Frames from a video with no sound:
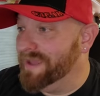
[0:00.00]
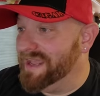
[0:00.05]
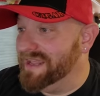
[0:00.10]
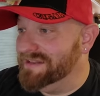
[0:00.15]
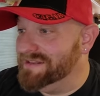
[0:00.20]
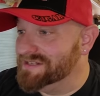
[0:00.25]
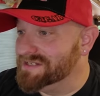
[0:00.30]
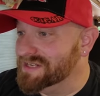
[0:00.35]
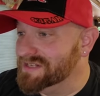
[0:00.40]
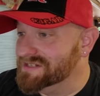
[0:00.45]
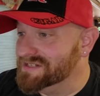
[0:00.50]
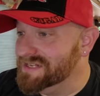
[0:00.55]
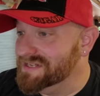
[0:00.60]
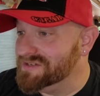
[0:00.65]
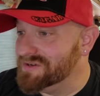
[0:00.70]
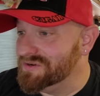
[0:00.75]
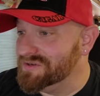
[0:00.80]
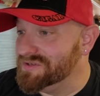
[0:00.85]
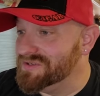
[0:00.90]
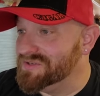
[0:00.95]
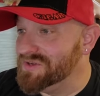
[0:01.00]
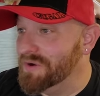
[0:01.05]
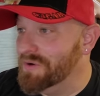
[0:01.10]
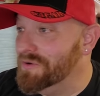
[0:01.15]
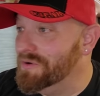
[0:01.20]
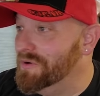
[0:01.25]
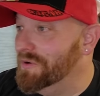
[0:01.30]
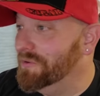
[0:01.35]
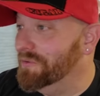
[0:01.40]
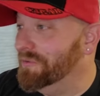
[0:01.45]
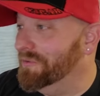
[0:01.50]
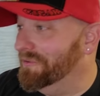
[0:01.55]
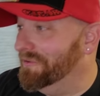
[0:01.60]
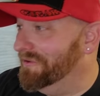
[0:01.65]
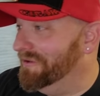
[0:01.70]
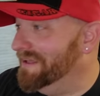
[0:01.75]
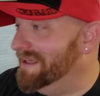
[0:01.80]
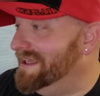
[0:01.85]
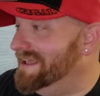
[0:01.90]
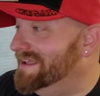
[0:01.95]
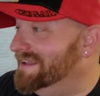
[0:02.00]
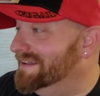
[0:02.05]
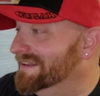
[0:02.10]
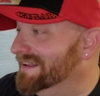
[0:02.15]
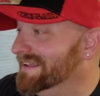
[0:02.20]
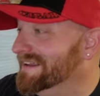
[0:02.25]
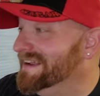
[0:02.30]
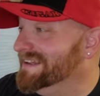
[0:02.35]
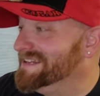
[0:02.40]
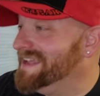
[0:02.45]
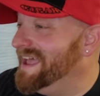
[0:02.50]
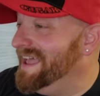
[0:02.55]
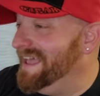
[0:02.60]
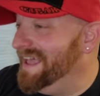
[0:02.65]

pins because these are so cool. Look at this.